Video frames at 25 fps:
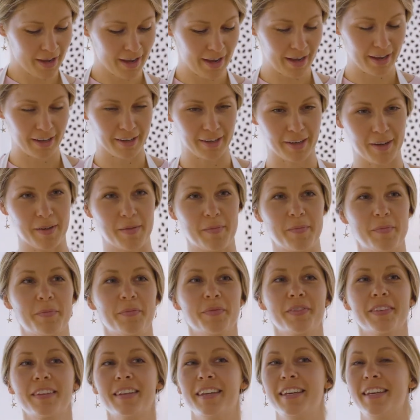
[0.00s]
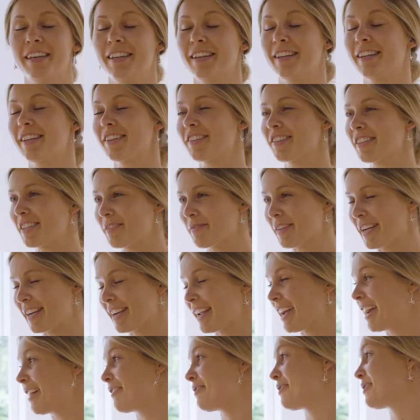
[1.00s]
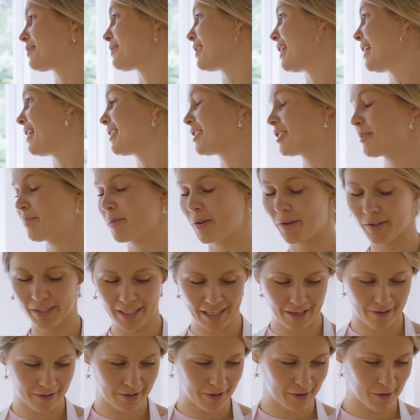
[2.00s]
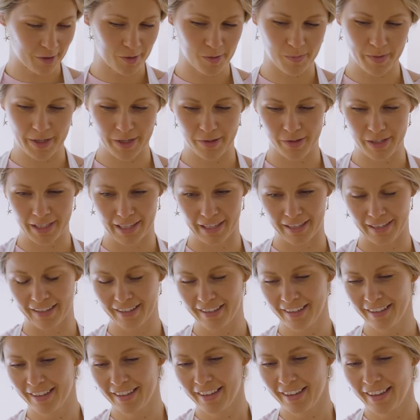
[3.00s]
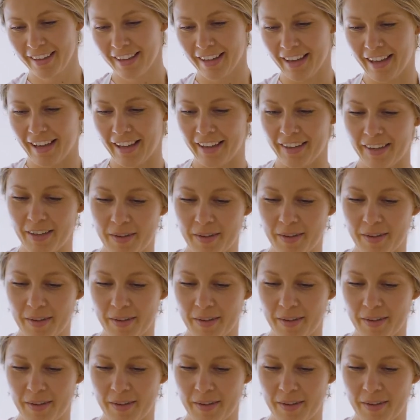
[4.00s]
and um, it literally went everywhere, smoked out the whole building. And